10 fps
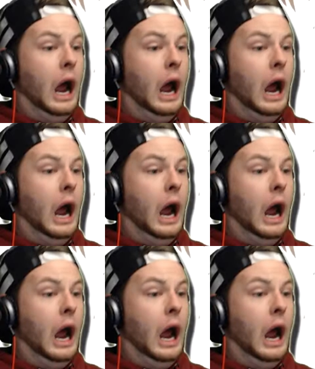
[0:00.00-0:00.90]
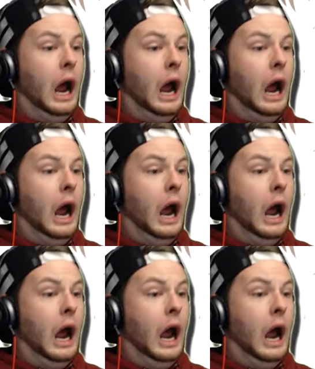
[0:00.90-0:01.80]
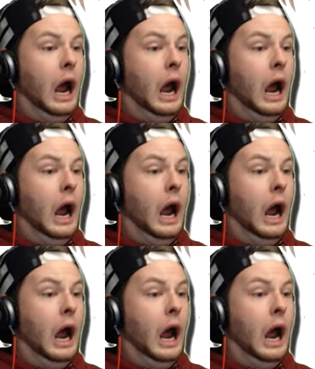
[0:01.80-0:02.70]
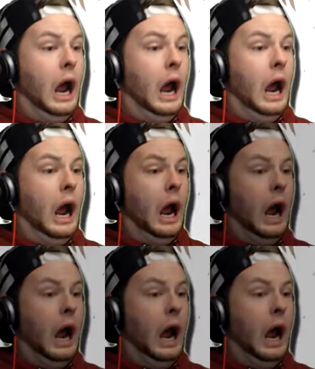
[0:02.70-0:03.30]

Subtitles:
No one is speaking in this clip.